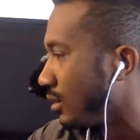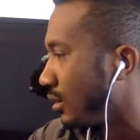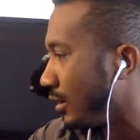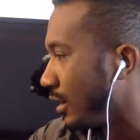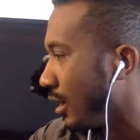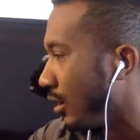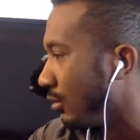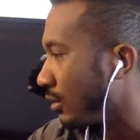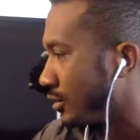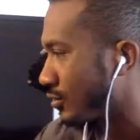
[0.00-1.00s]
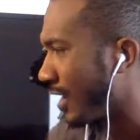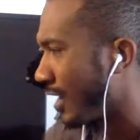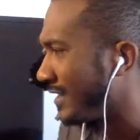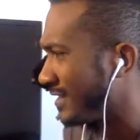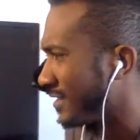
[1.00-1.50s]
No, because
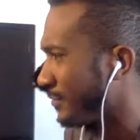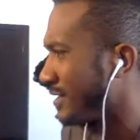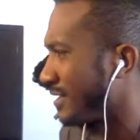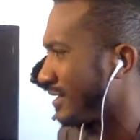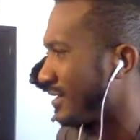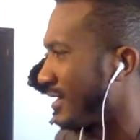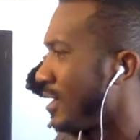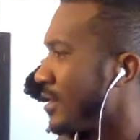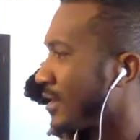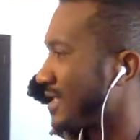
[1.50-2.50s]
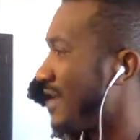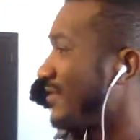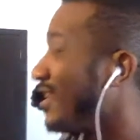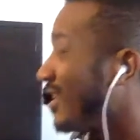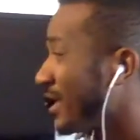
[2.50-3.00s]
Ryan doesn't miss anything. Because I have
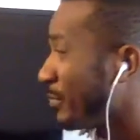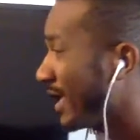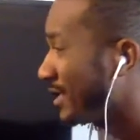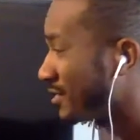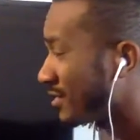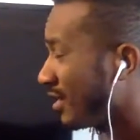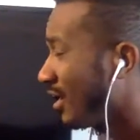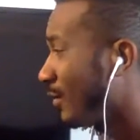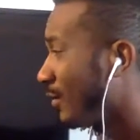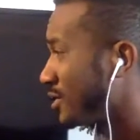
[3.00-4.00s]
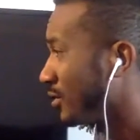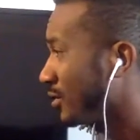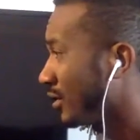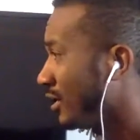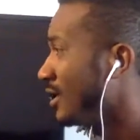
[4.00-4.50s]
a honey badger on my
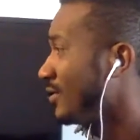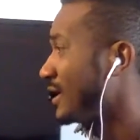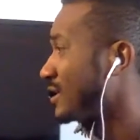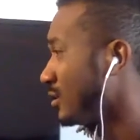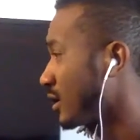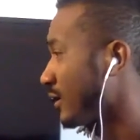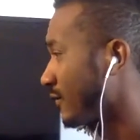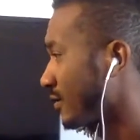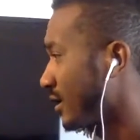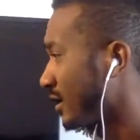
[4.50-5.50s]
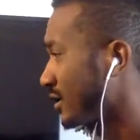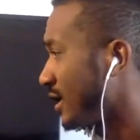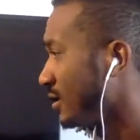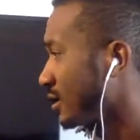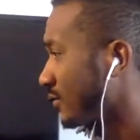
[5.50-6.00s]
shoulder that's looking for things. He
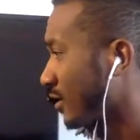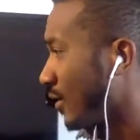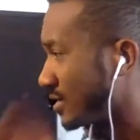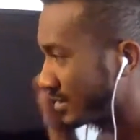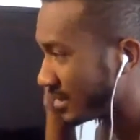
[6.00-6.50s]
looks for questions.